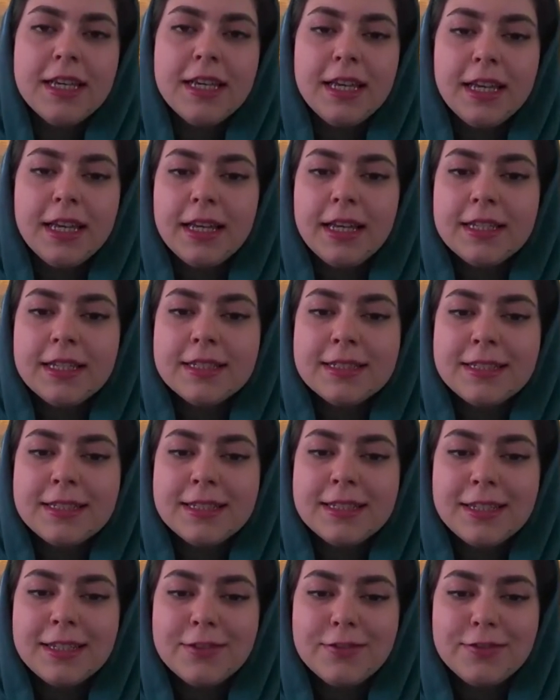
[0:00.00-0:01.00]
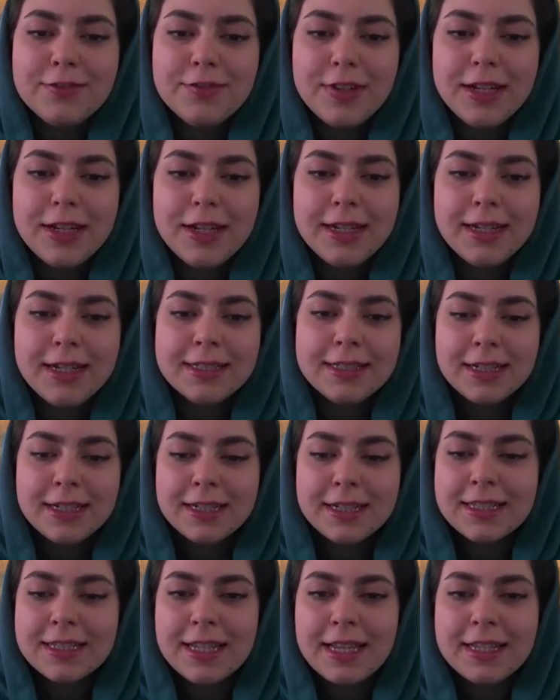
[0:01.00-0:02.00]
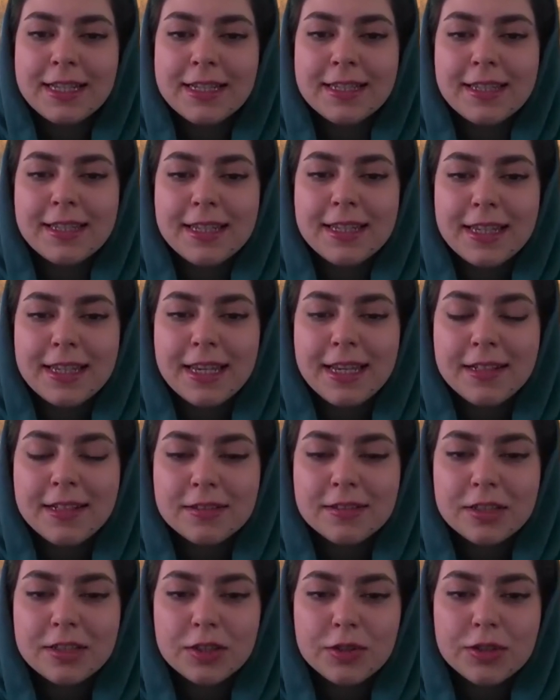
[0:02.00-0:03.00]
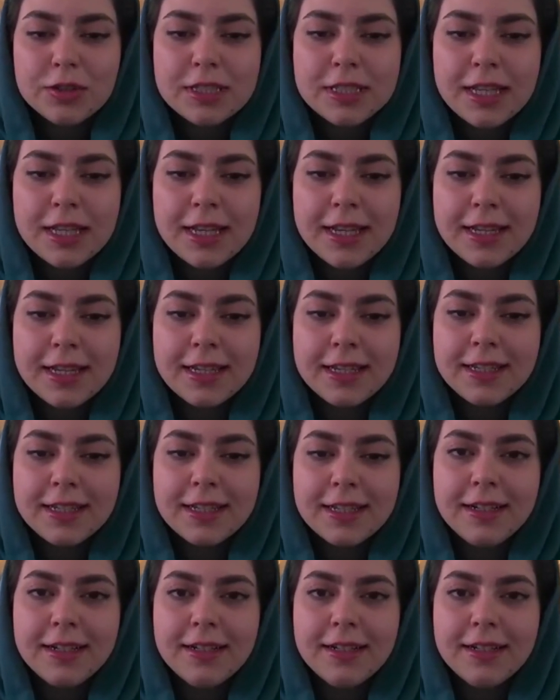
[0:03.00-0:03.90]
And if there is anything else to say,